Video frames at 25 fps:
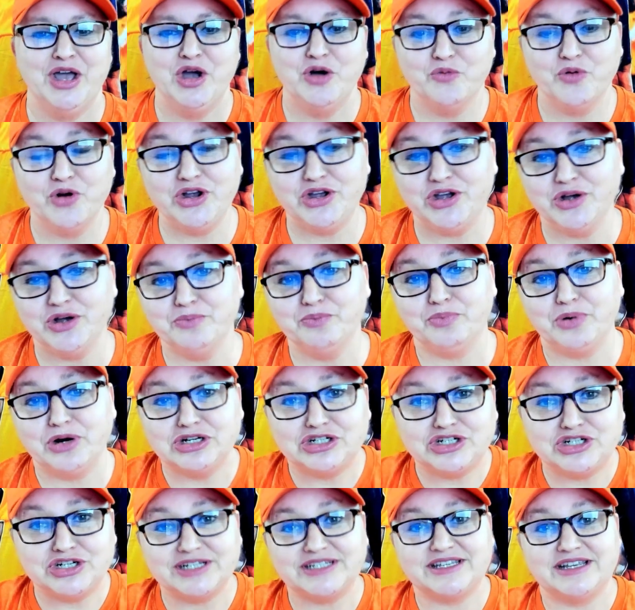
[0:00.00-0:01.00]
where you can
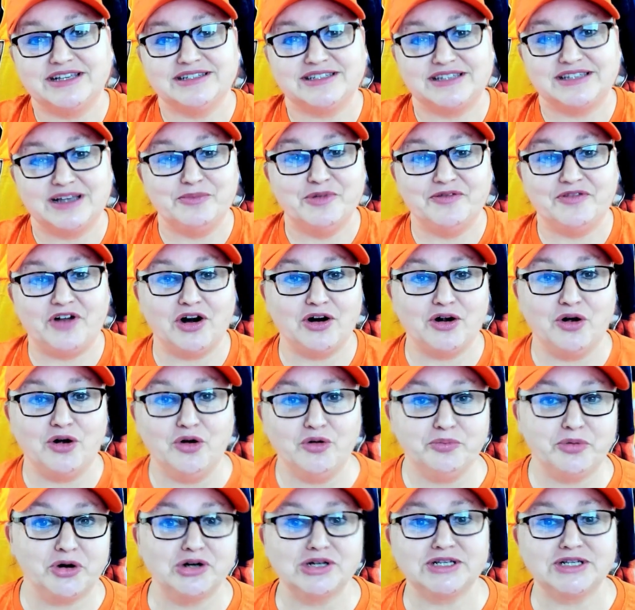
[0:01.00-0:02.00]
purchase some of our
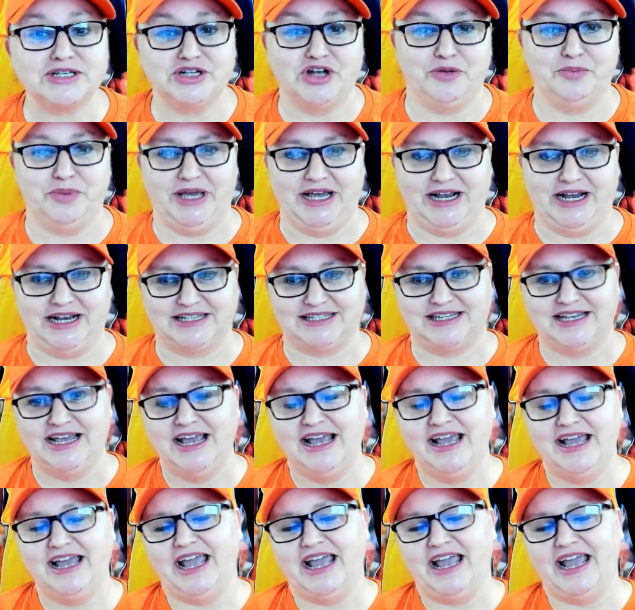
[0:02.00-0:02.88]
own personal picks.